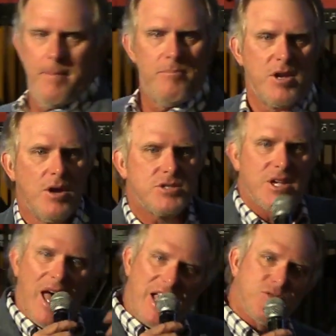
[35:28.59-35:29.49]
Because
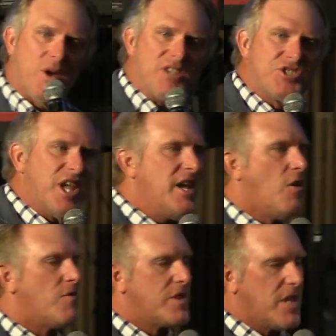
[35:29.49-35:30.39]
that's what I've seen
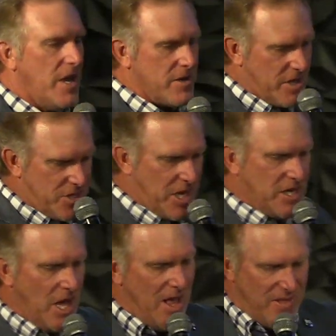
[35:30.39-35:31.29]
over the years. I've seen
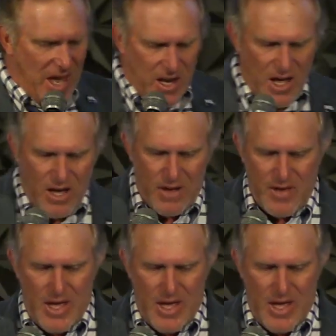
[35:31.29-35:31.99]
that love.